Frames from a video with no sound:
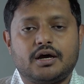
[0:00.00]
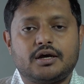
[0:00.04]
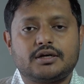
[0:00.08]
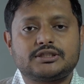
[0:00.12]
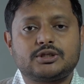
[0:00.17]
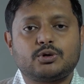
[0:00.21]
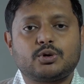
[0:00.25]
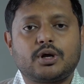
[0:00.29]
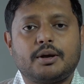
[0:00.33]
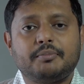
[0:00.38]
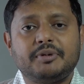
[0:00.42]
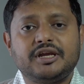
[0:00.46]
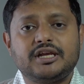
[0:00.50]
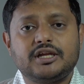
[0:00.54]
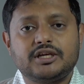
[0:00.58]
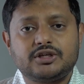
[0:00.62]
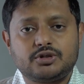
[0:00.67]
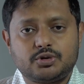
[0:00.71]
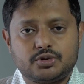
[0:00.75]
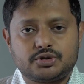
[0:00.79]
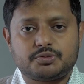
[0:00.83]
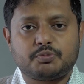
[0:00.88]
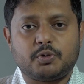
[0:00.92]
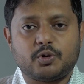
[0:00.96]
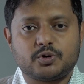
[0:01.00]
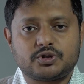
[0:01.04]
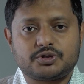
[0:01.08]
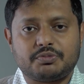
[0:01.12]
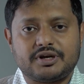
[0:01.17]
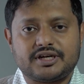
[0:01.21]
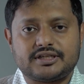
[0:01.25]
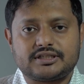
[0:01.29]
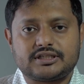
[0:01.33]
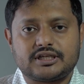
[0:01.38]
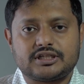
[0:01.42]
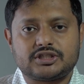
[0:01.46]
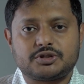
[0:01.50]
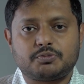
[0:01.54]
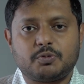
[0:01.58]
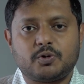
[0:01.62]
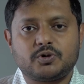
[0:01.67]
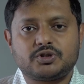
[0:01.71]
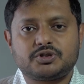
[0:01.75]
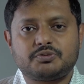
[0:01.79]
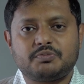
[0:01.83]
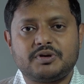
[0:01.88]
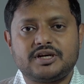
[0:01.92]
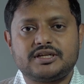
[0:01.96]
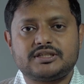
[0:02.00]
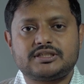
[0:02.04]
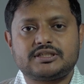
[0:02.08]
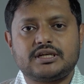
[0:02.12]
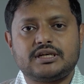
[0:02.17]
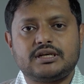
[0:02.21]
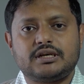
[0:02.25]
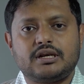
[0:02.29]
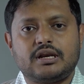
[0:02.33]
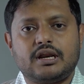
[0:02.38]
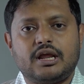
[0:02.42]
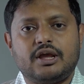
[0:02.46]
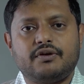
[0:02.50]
So coming into sports medicine,